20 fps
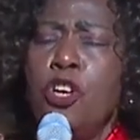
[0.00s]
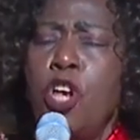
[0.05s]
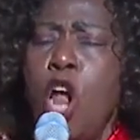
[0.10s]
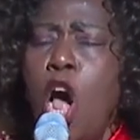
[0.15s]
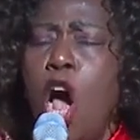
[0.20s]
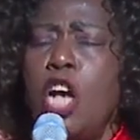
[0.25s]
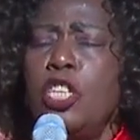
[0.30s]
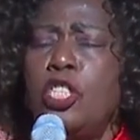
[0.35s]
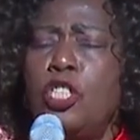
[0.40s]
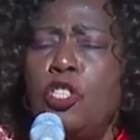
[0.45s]

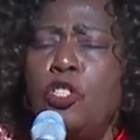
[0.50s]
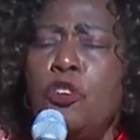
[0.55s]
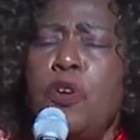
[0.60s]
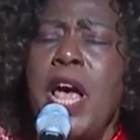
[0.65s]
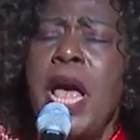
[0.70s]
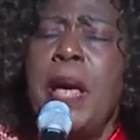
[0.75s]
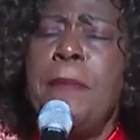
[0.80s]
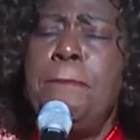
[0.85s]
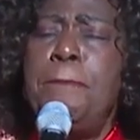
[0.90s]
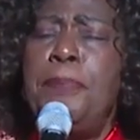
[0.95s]
No
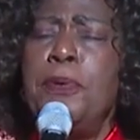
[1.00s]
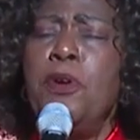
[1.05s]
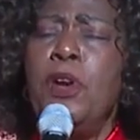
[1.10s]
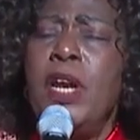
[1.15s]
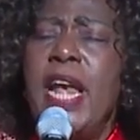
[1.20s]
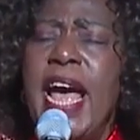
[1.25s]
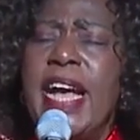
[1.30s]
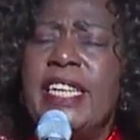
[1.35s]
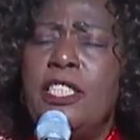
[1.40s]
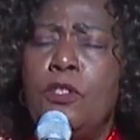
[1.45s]
stray
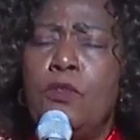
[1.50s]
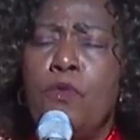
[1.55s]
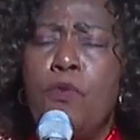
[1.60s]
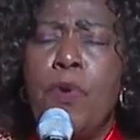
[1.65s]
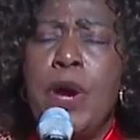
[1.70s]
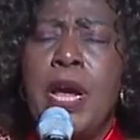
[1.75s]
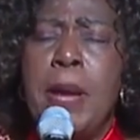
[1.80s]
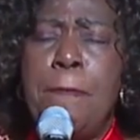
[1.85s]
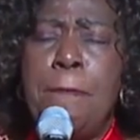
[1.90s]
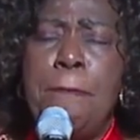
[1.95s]
bullets
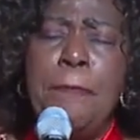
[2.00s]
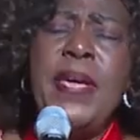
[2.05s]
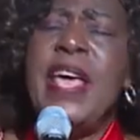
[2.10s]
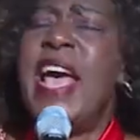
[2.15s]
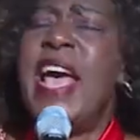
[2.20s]
will